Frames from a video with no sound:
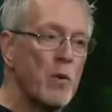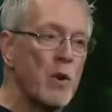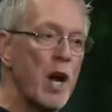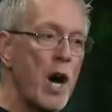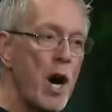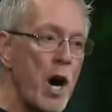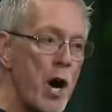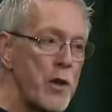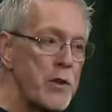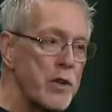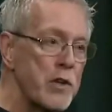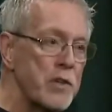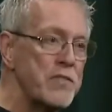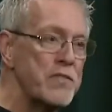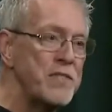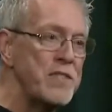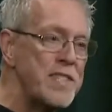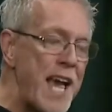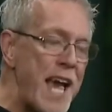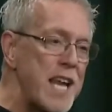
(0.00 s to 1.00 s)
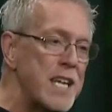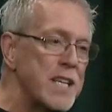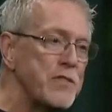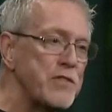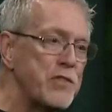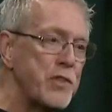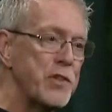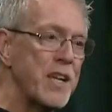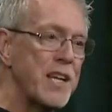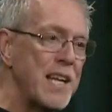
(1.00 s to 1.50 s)
were others, natives
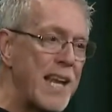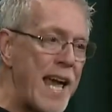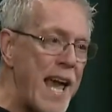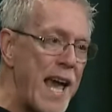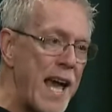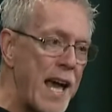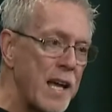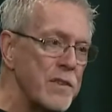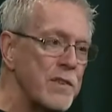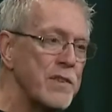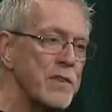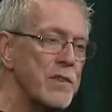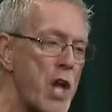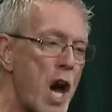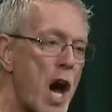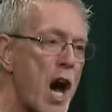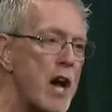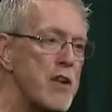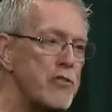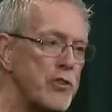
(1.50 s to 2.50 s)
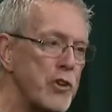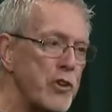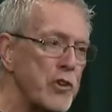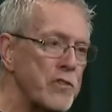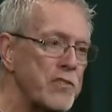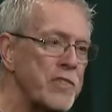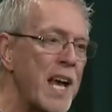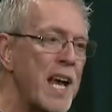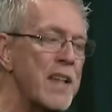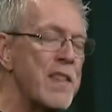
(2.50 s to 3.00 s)
to the land,
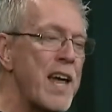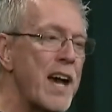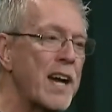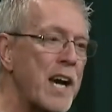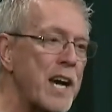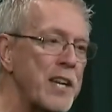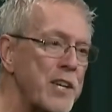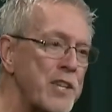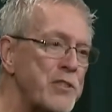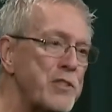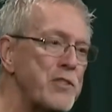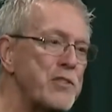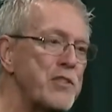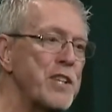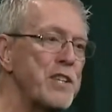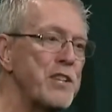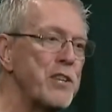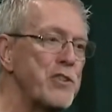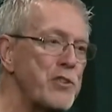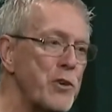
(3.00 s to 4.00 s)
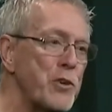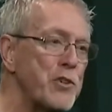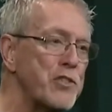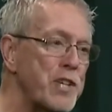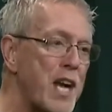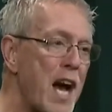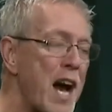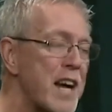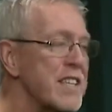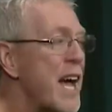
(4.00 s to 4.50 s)
non-Jews, that got interested in the Jewish
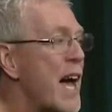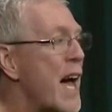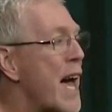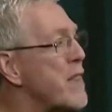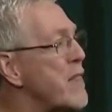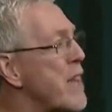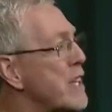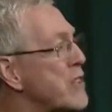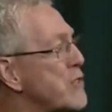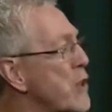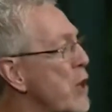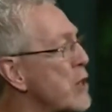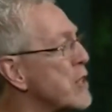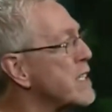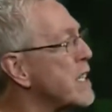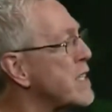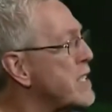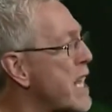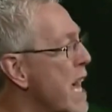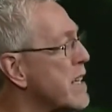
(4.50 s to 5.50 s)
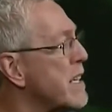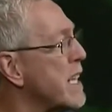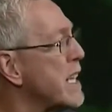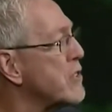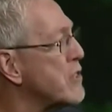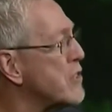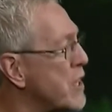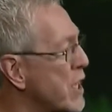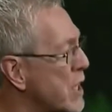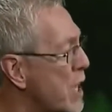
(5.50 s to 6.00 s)
God, and they started attending
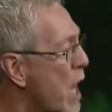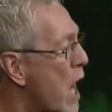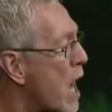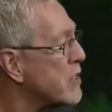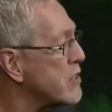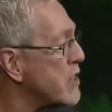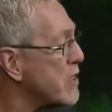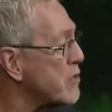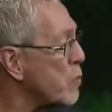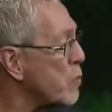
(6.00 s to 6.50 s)
synagogues as